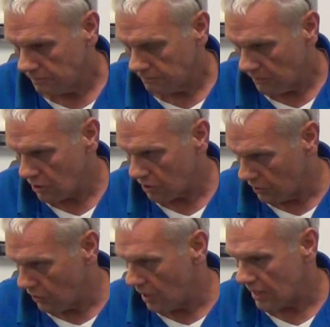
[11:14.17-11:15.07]
Make sure
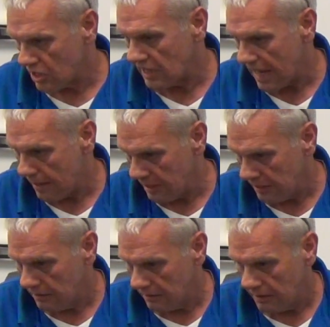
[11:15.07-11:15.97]
you're not slimy.
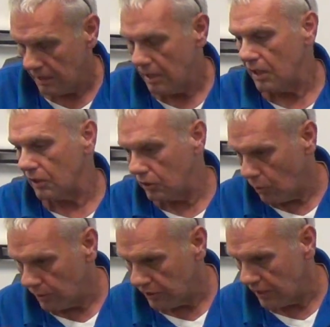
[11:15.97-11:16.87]
Go
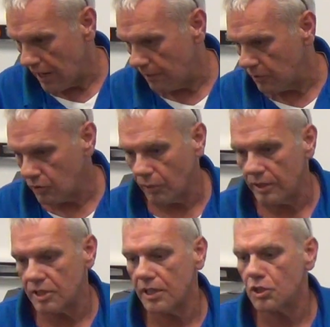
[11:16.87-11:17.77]
into the operatory and
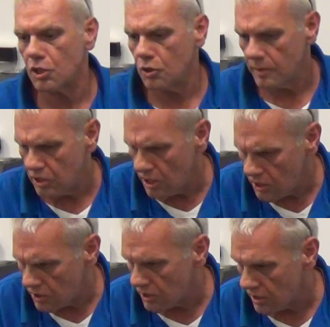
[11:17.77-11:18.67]
say, excuse me
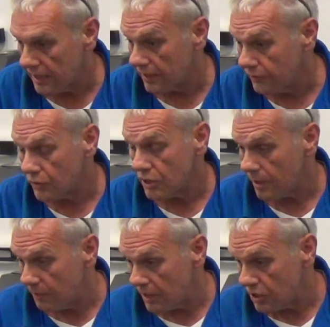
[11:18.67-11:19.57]
just a second, if there's not a
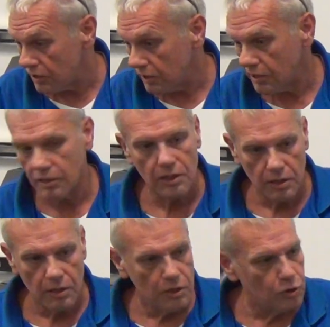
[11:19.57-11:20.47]
patient in there,
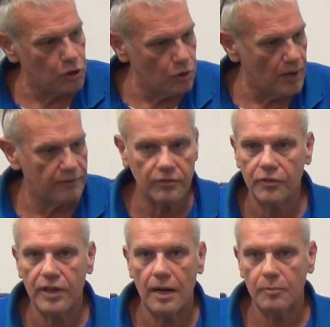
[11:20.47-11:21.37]
do you have a
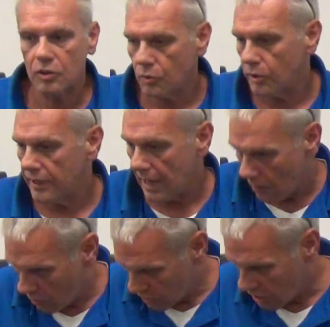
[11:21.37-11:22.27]
free operatory? I
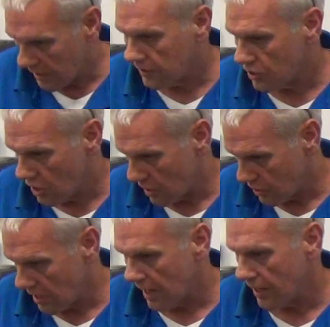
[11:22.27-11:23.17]
want to check the chair
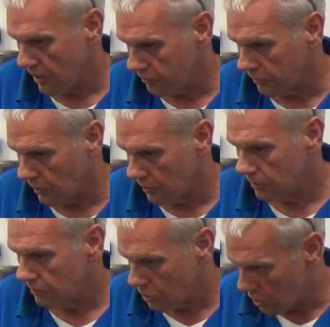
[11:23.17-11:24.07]
side airflow
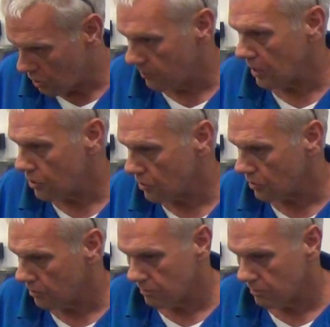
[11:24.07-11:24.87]
just to make sure.